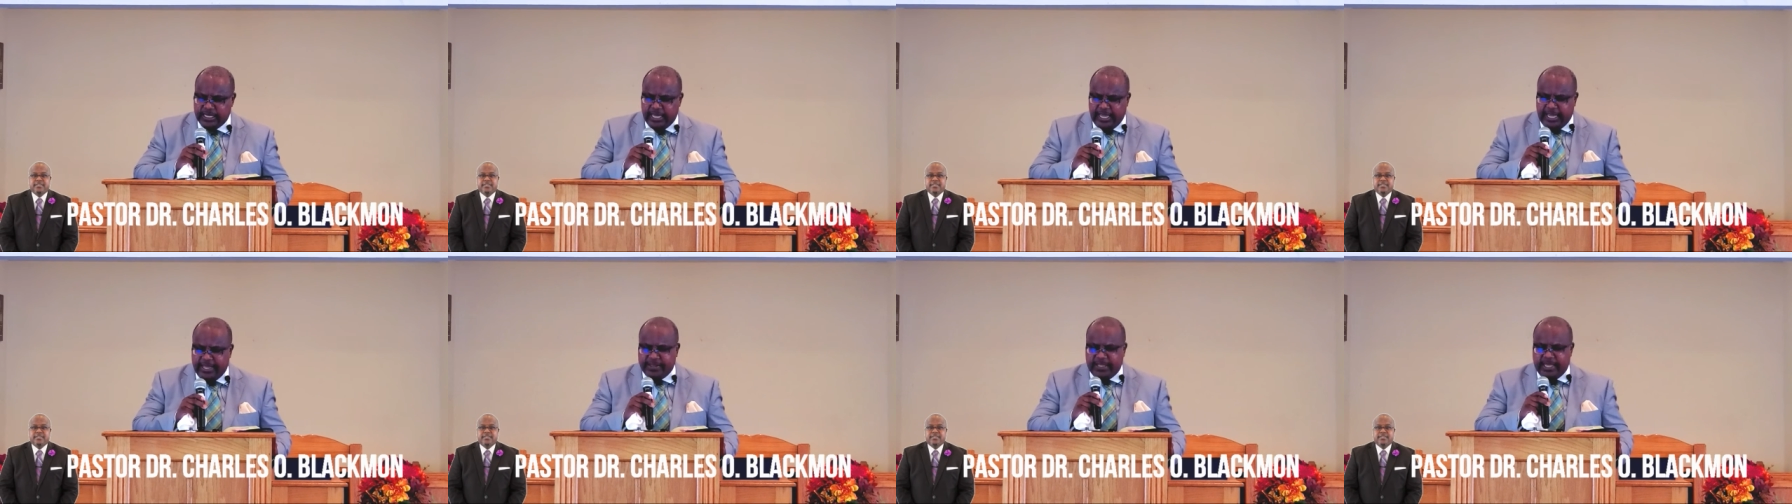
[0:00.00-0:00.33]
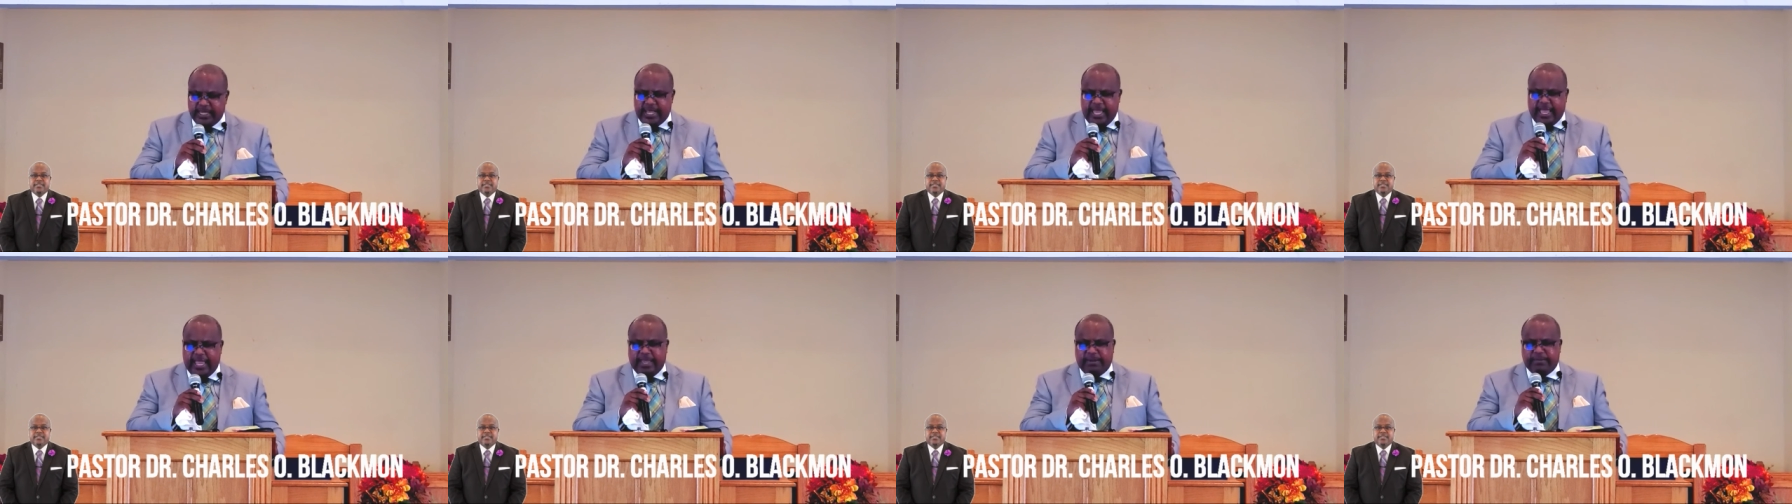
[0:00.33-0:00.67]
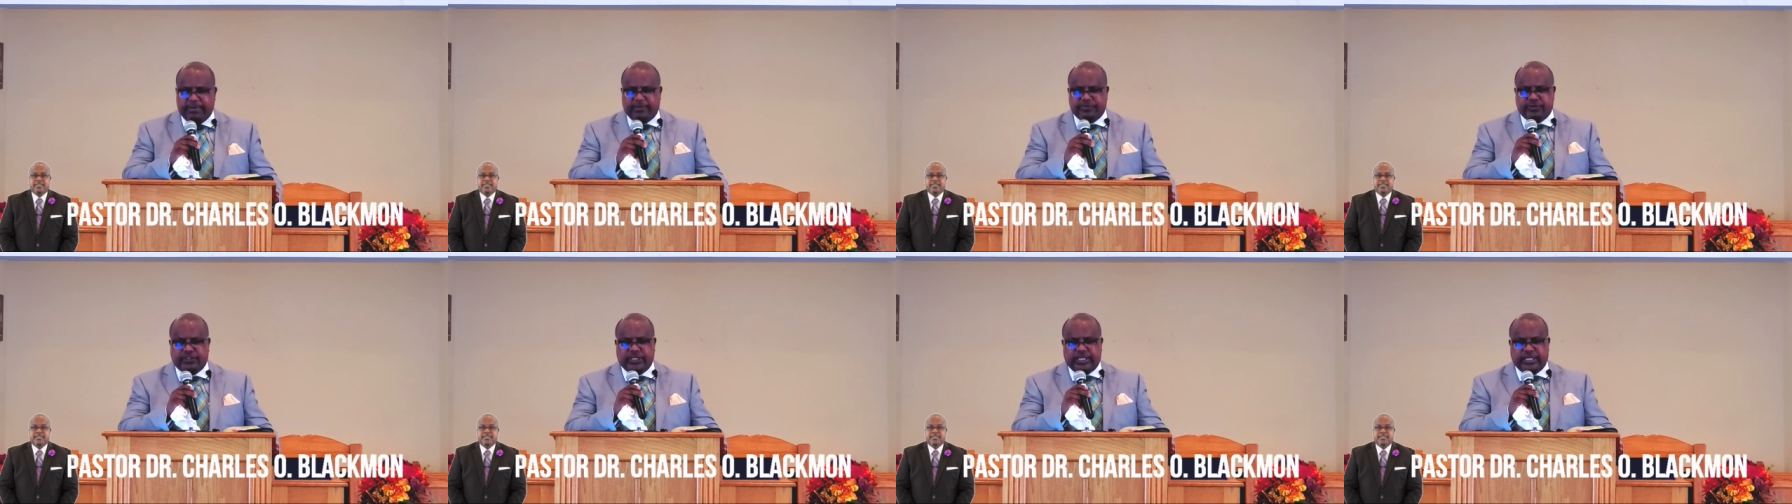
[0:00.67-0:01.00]
in the
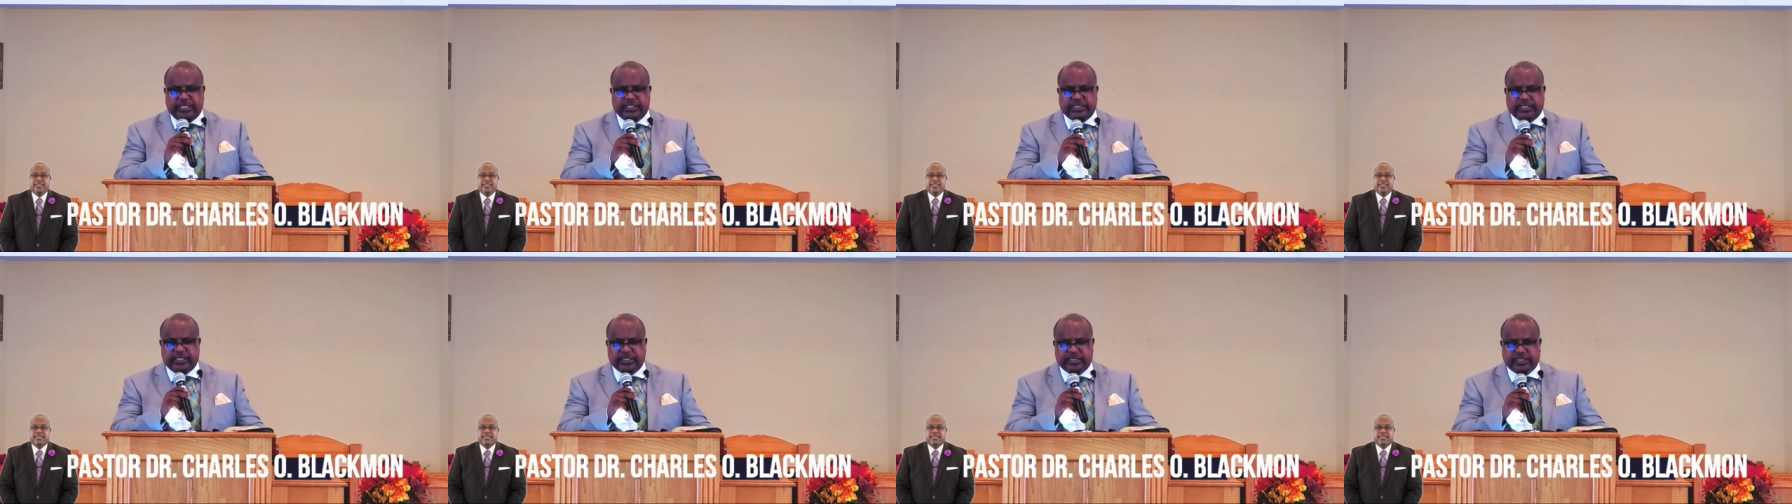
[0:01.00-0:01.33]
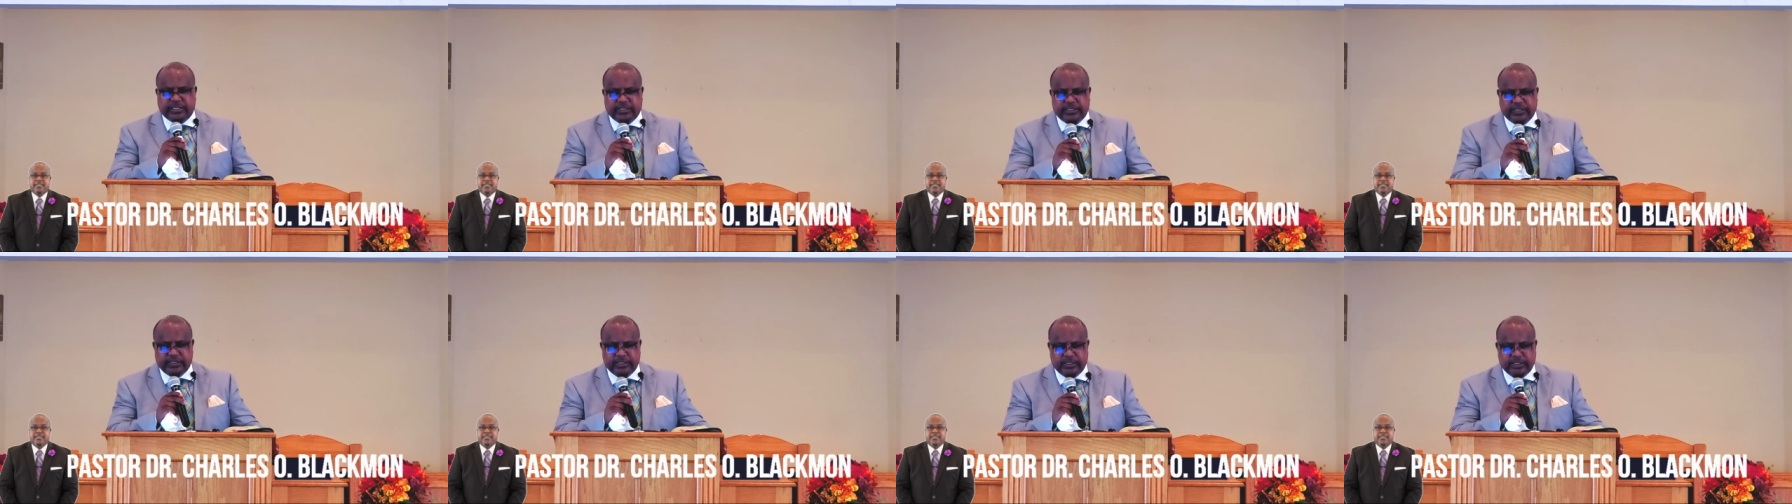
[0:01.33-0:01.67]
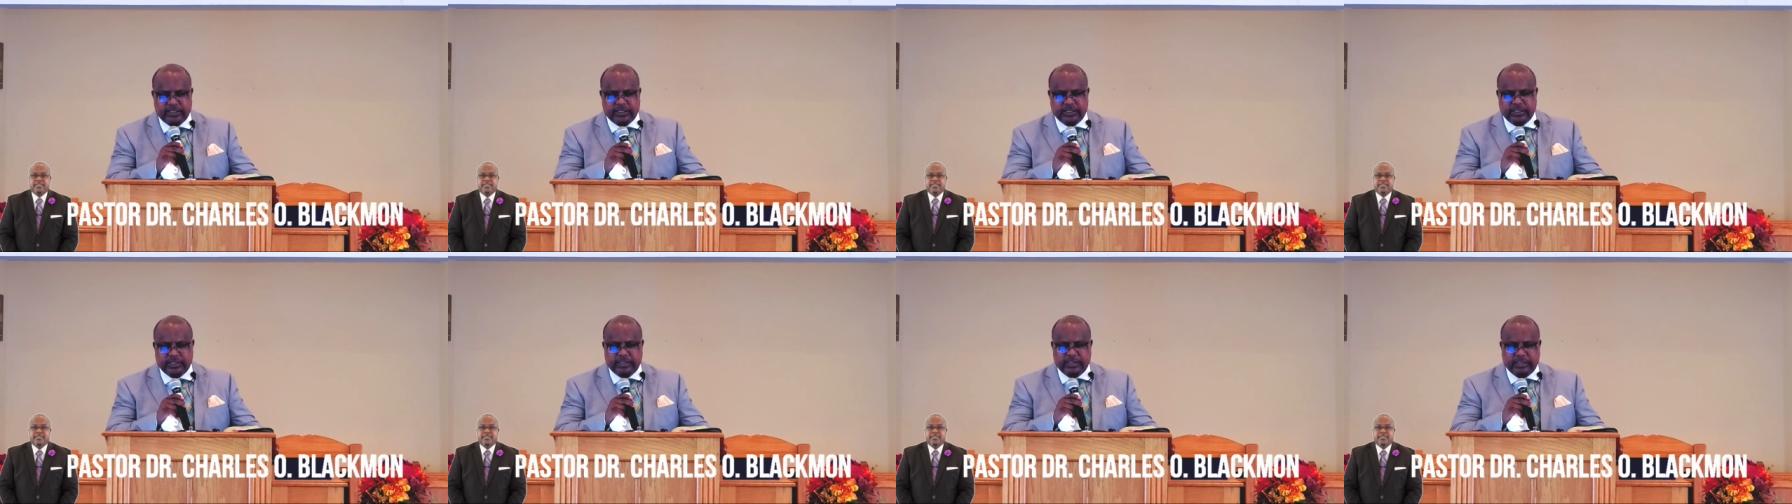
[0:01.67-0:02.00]
name of Jesus.